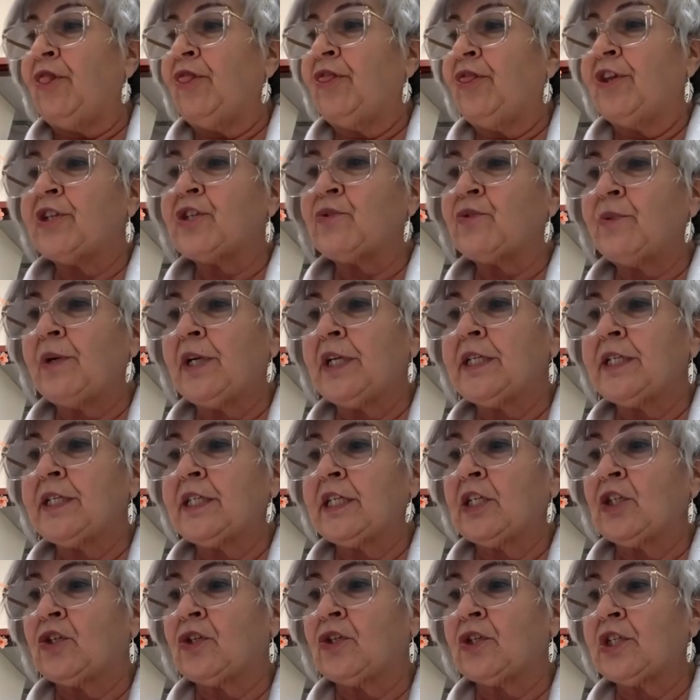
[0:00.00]
This one is
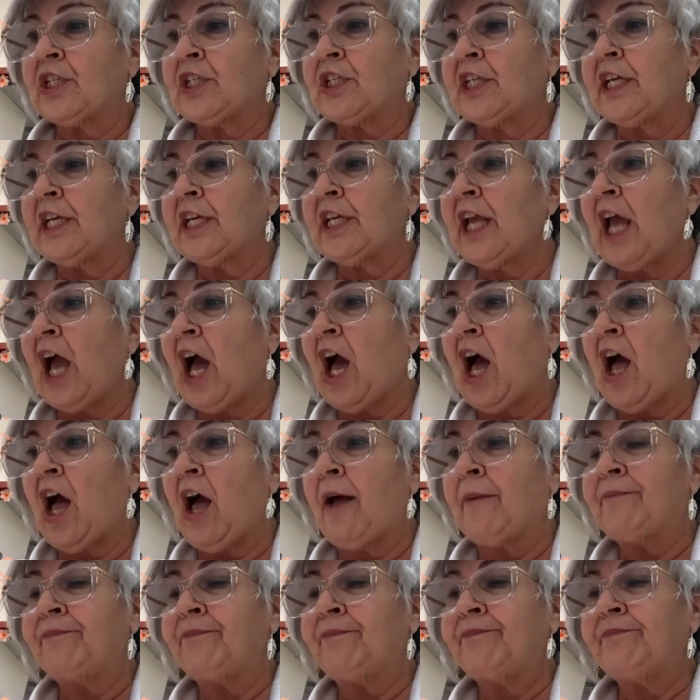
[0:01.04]
interesting.
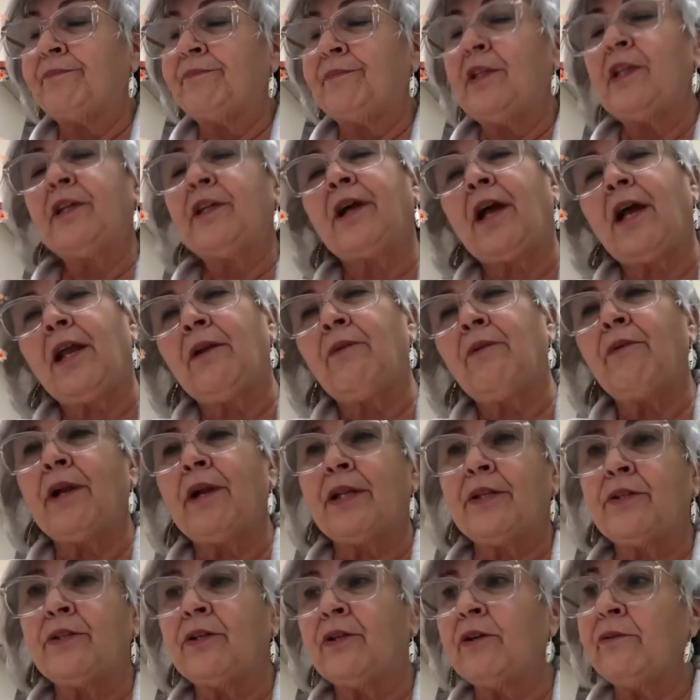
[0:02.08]
You kind of want
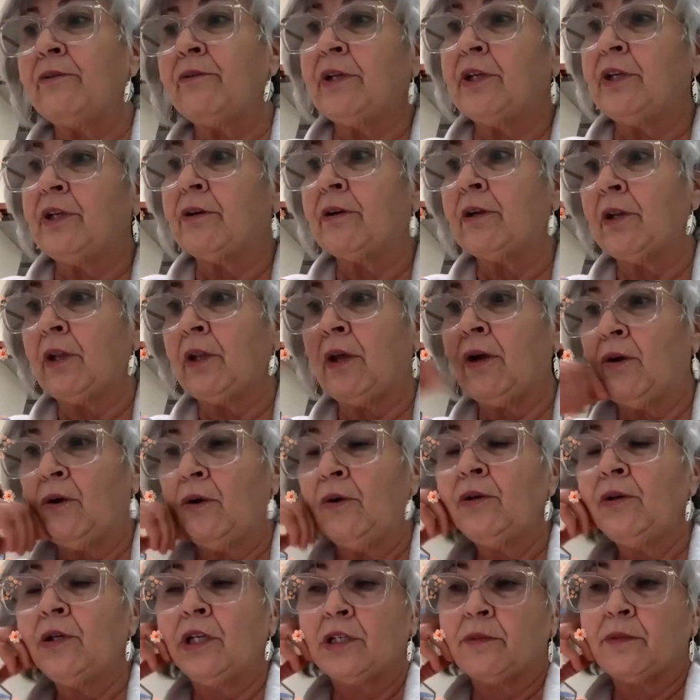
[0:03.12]
to do it when you're
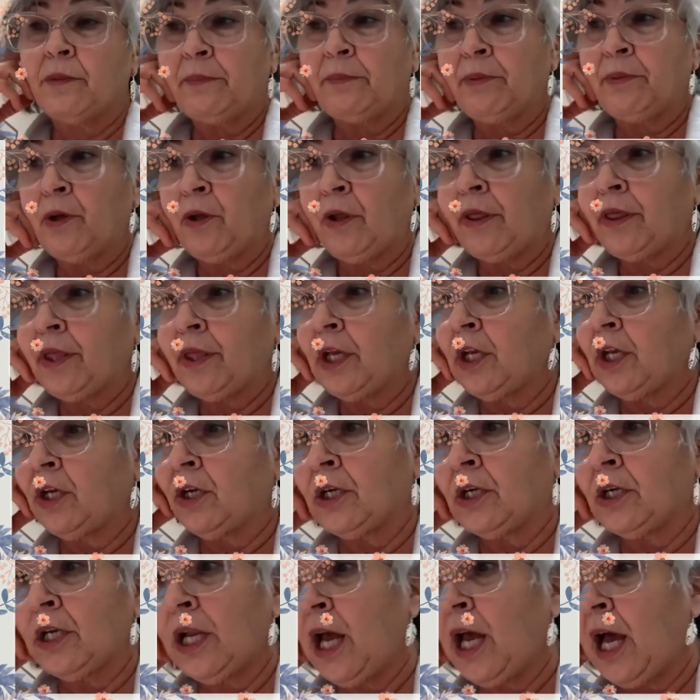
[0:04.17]
alone because people will think
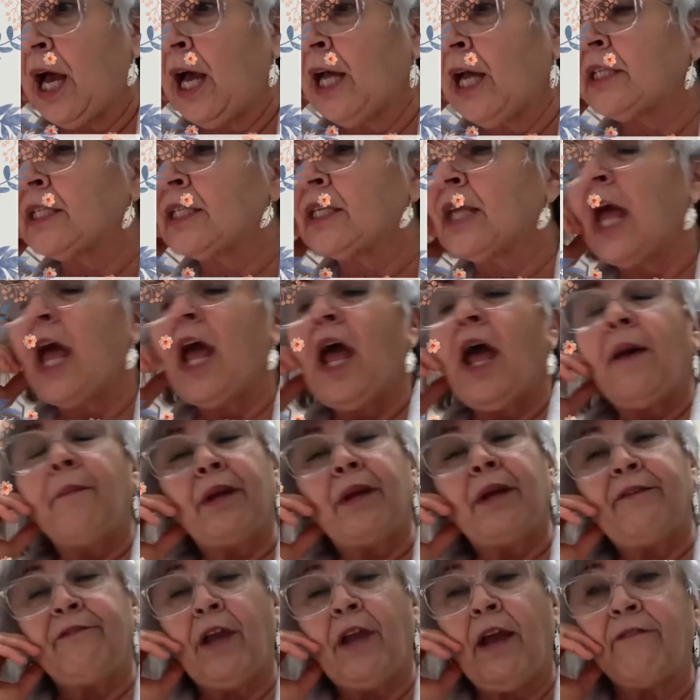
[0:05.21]
you're nuts. But
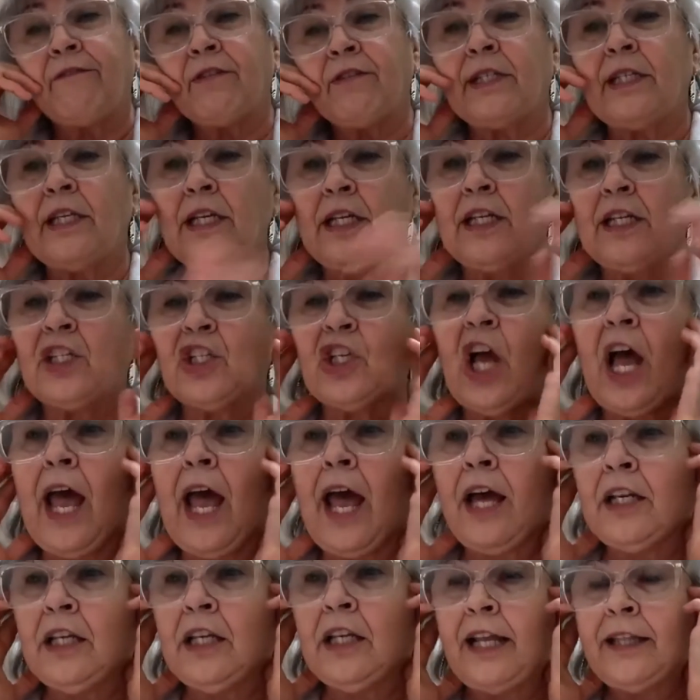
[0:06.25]
have you ever seen a
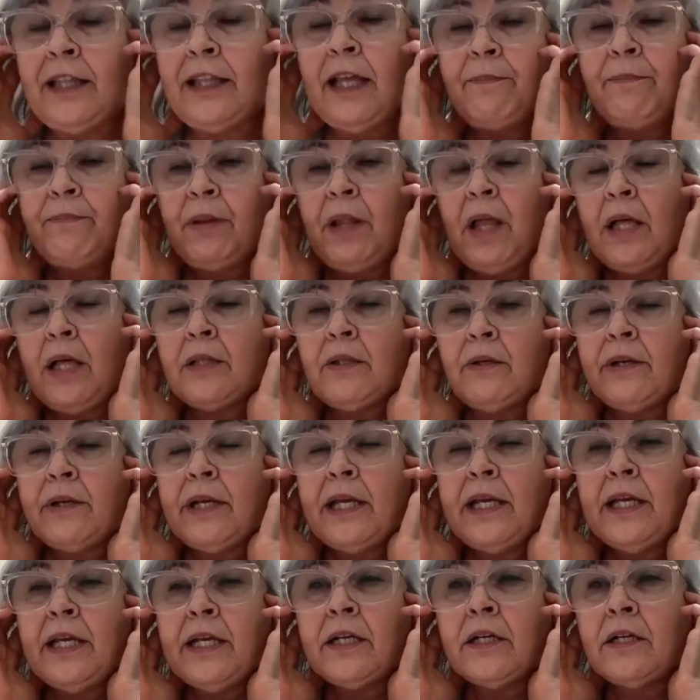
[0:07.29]
child, like they plug their
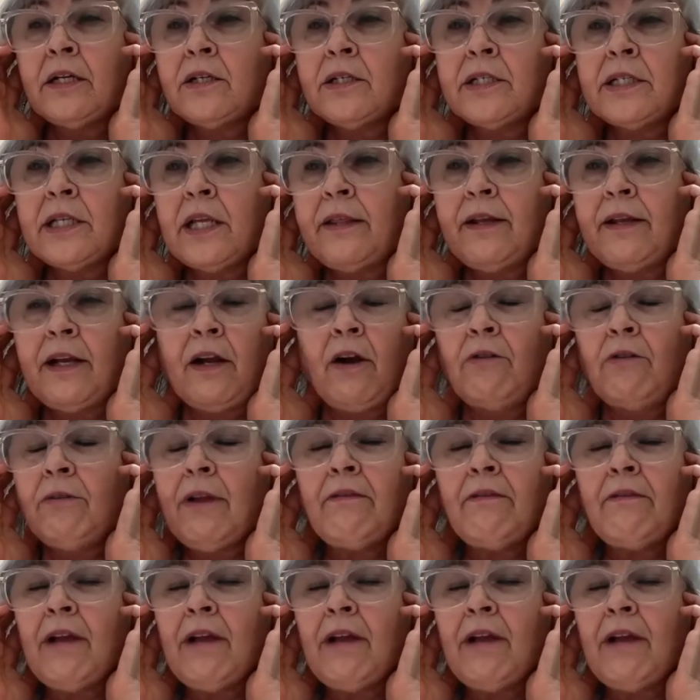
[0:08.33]
ears and they go,